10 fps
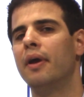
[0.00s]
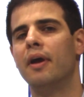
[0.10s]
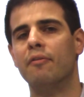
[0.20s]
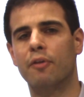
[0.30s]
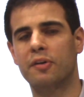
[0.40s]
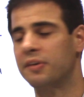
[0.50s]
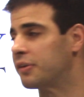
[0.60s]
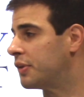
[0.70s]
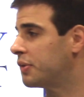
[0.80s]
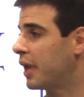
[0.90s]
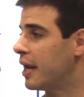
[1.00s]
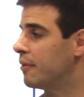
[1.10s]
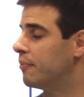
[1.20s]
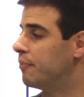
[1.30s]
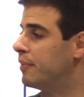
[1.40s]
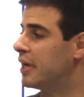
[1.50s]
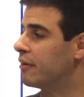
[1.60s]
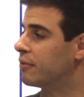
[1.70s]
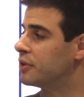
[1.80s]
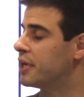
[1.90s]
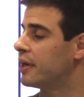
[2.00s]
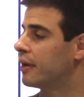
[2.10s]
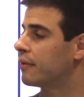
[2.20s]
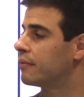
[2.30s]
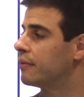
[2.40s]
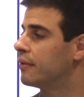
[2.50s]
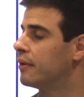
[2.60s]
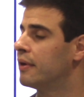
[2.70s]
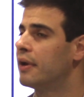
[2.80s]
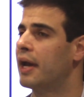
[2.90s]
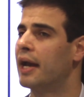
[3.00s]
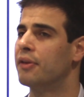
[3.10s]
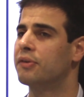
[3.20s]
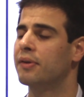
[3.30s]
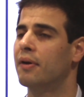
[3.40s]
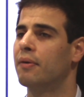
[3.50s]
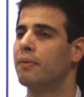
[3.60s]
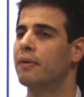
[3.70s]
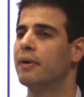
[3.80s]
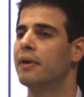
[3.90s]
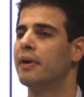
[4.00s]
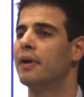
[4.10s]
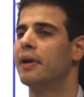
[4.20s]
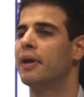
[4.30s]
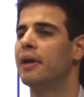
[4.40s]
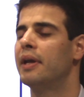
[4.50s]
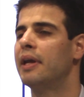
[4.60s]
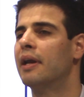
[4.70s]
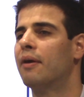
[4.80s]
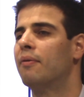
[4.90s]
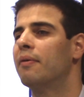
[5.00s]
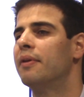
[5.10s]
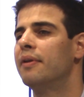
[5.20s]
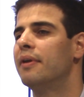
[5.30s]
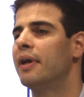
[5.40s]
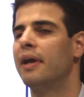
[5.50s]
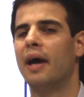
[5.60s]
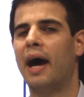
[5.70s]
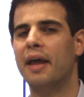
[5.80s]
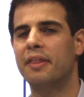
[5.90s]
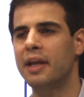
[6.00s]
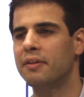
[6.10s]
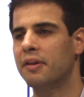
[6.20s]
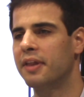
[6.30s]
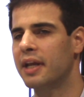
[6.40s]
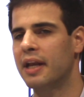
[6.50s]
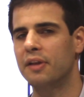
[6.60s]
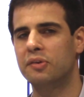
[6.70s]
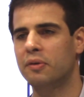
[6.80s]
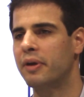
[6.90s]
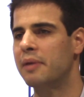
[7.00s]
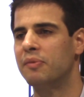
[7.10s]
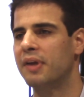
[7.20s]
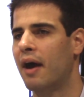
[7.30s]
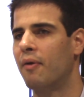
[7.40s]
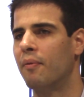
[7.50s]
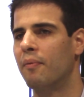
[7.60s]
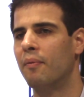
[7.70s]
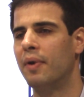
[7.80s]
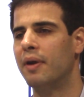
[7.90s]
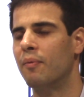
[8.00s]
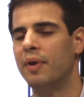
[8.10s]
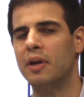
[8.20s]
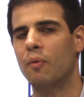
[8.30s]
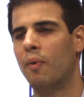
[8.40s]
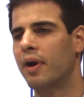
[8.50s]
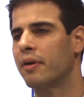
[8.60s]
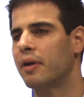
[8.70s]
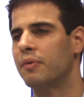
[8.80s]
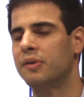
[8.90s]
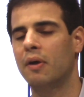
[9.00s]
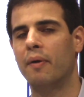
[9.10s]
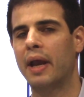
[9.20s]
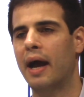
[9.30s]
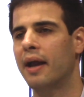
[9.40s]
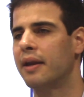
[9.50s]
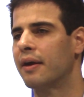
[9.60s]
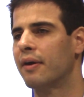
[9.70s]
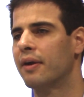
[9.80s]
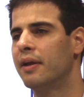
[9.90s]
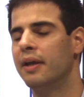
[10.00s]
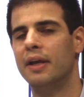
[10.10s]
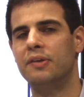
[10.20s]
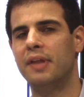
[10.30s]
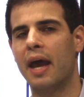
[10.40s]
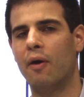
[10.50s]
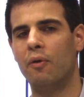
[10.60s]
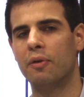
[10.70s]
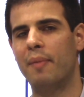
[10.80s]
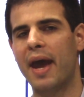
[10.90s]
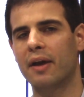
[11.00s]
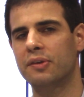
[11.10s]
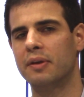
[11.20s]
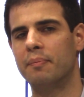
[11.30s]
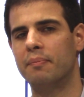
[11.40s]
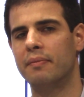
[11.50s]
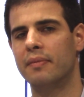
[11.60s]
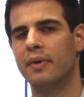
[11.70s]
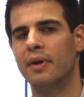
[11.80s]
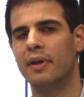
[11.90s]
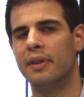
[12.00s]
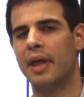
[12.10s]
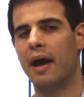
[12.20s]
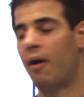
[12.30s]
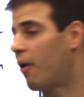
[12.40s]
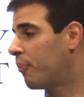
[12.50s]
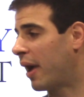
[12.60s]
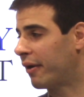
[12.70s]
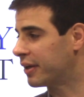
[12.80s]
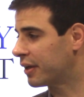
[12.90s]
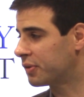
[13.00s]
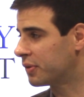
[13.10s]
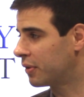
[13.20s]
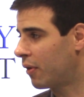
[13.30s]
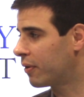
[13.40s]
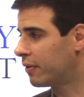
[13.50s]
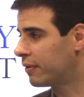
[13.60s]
versus the state being Virginia. And so, you know, I think the thing that screams out when you're wondering what's going on here is that old maxim that all politics is local,